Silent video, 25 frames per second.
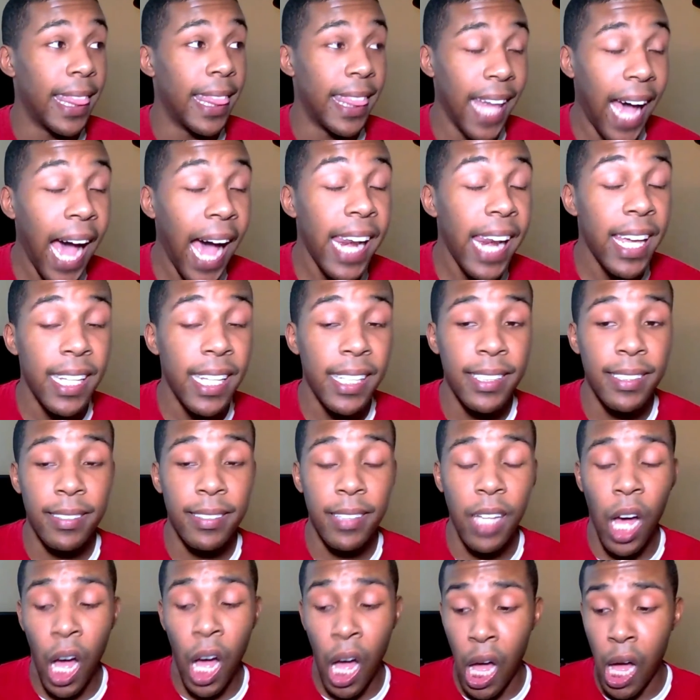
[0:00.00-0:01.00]
That
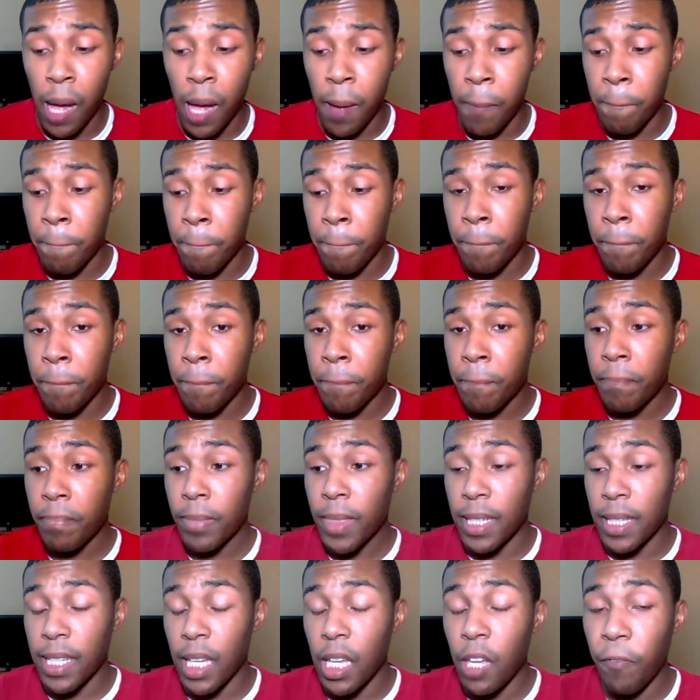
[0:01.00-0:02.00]
is the
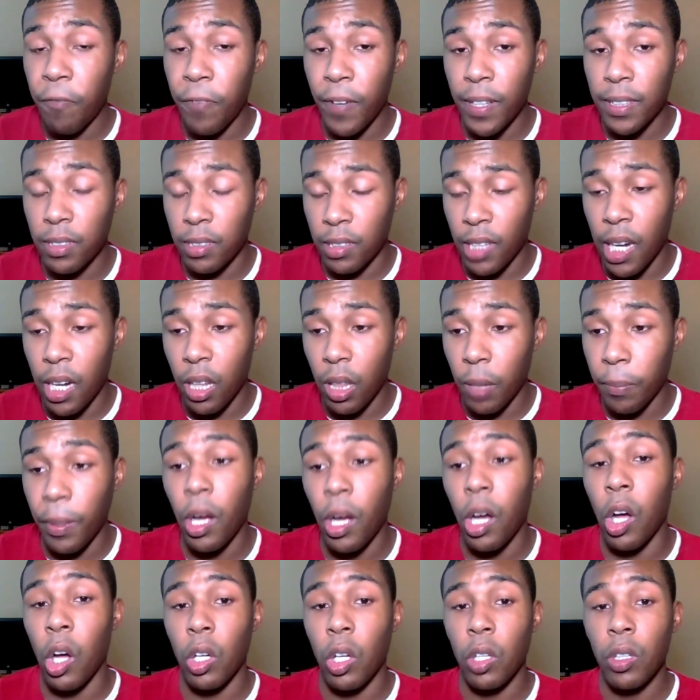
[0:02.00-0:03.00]
defense side of the
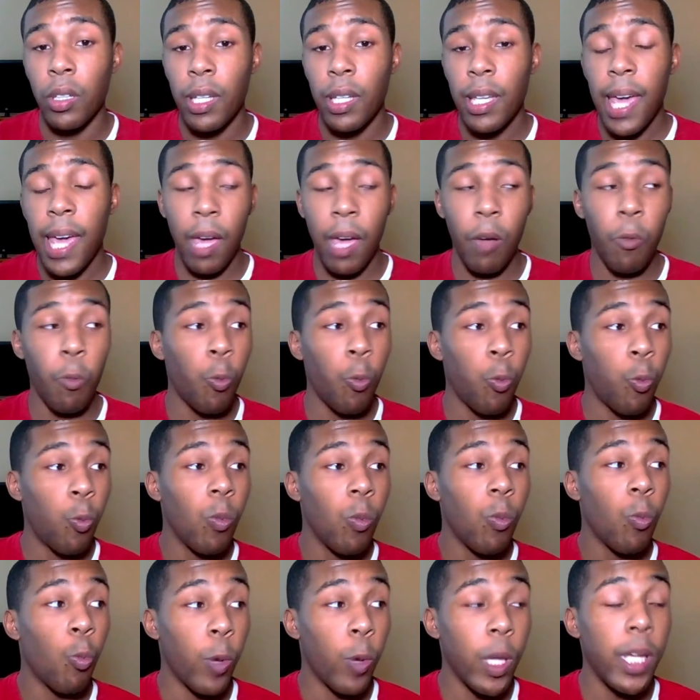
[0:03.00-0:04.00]
ball.
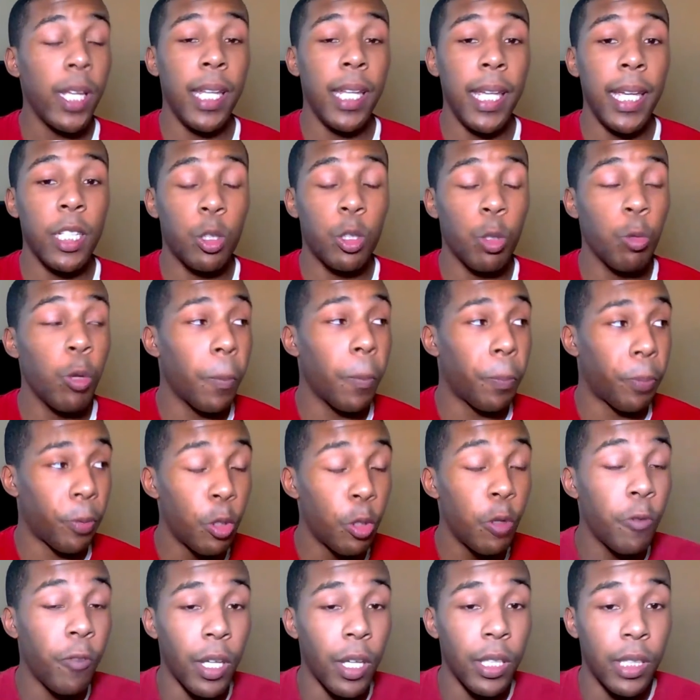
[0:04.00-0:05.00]
And we need to
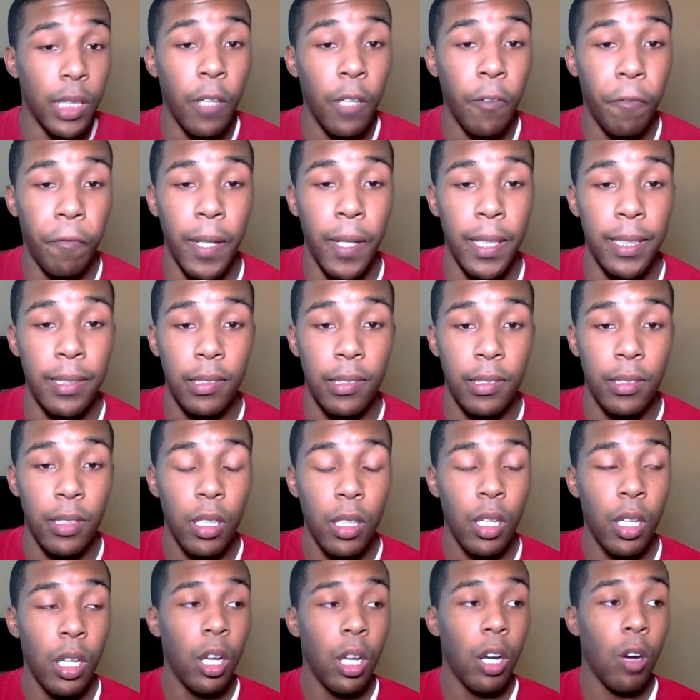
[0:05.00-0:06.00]
improve our
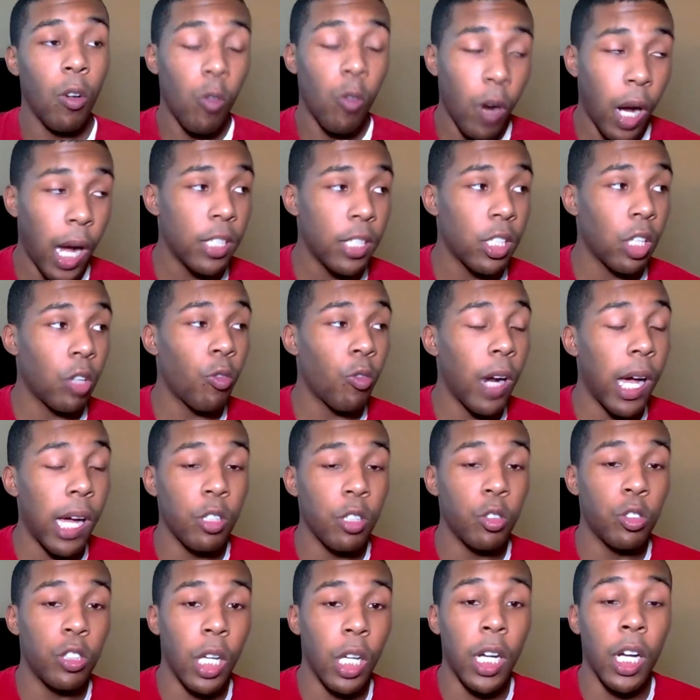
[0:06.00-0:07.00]
defense. Rajon
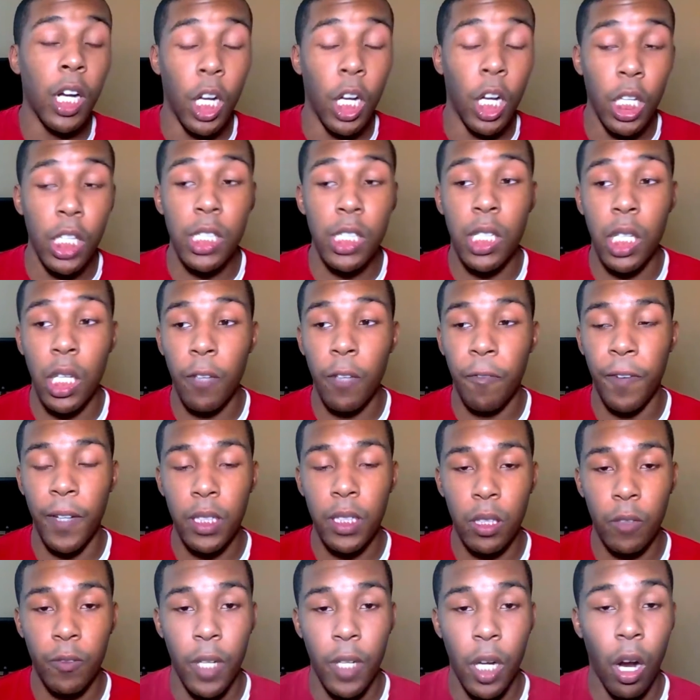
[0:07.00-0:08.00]
Rondo's a good
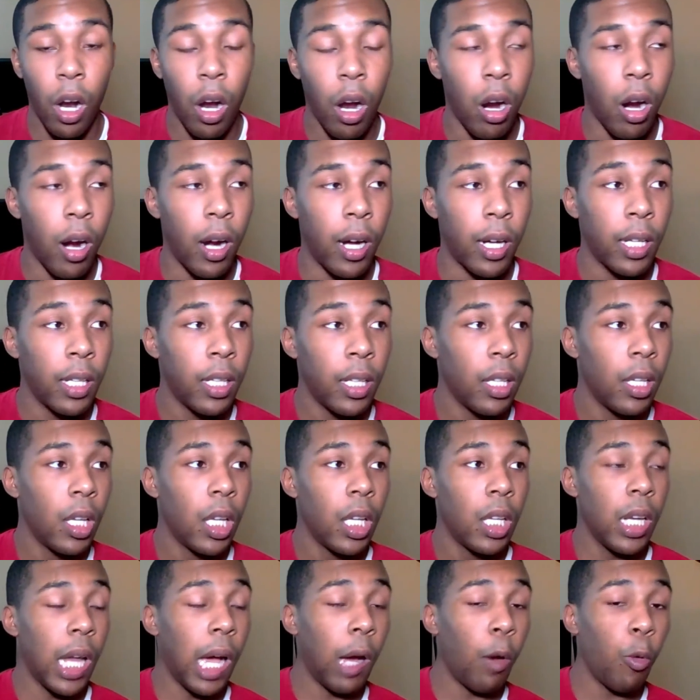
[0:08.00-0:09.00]
defensive guard.
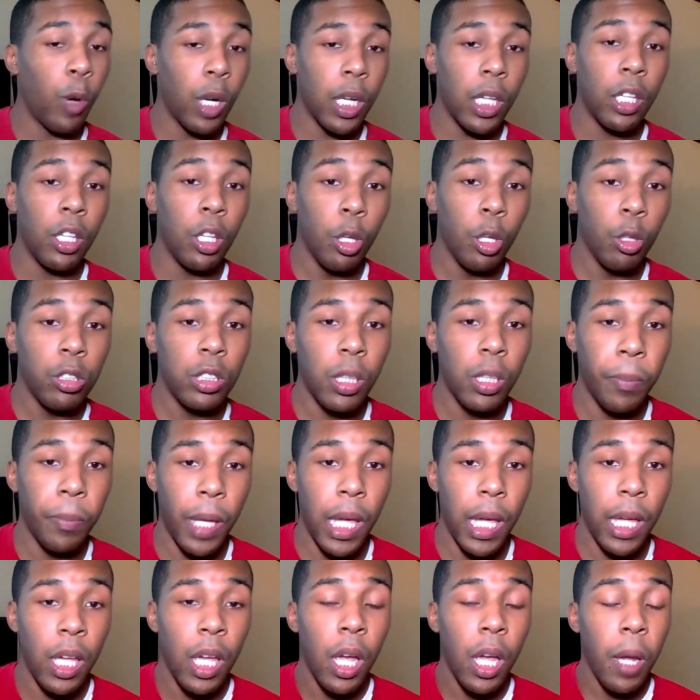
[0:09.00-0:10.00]
Not what he used
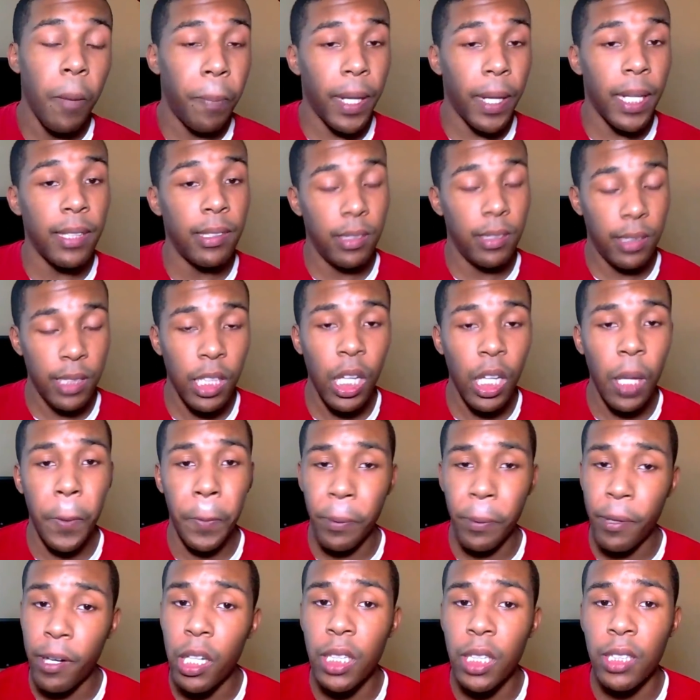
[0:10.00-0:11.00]
to be, but he's
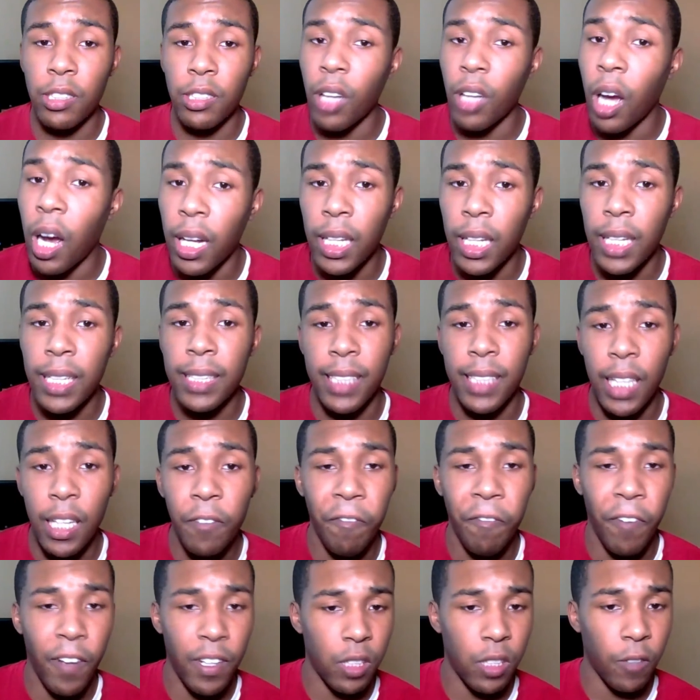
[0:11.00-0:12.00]
still a pretty solid
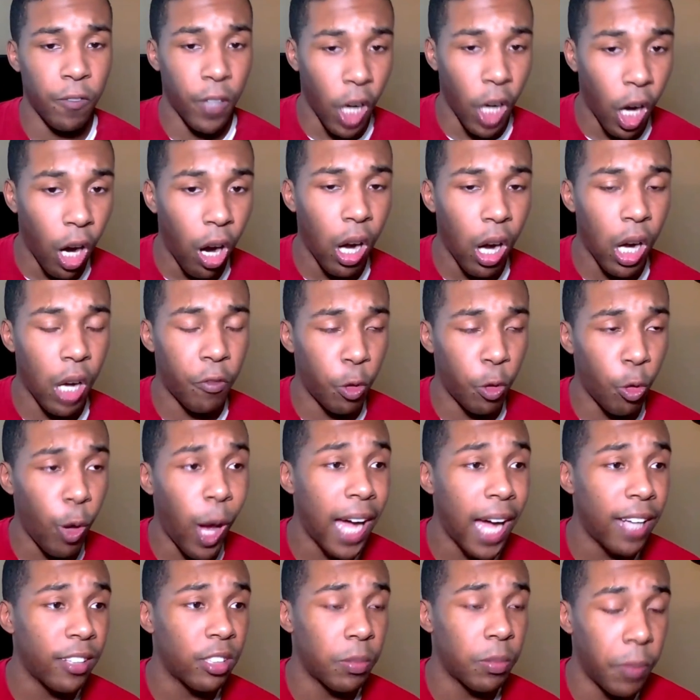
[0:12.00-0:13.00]
defensive guard, if
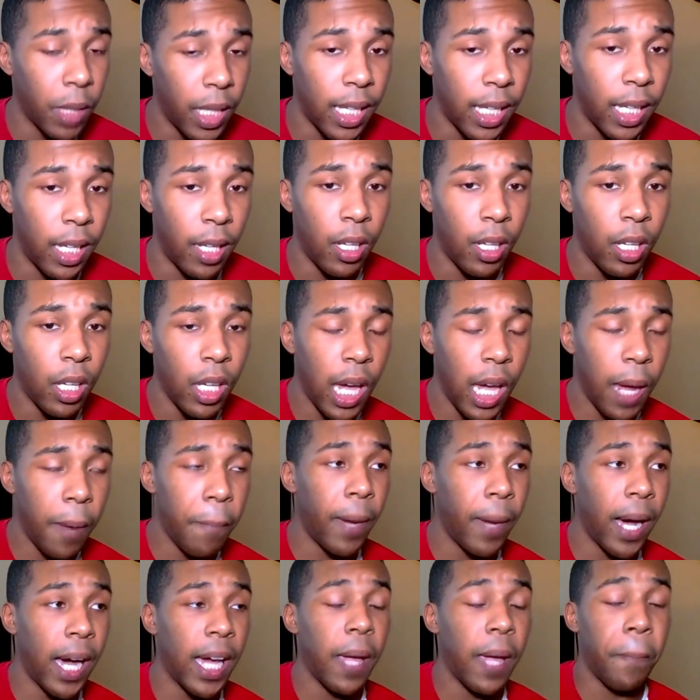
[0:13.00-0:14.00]
you ask me,
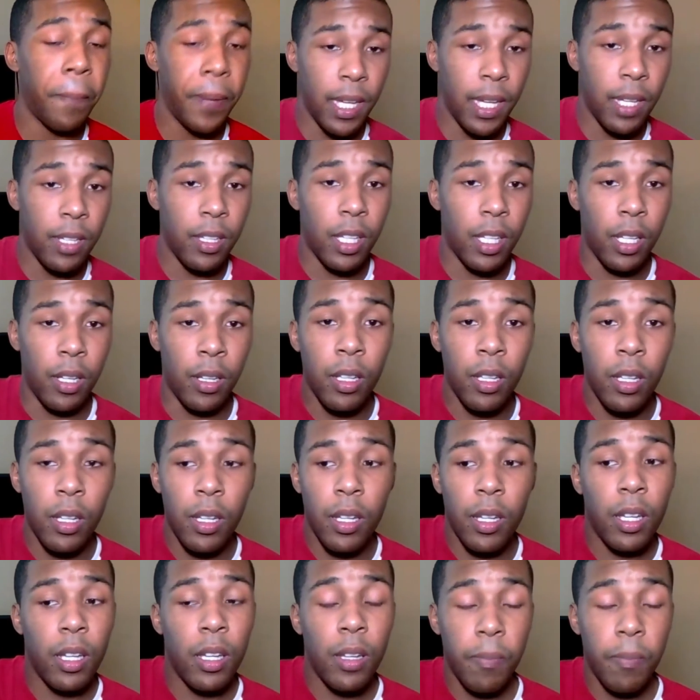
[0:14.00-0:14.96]
in my opinion.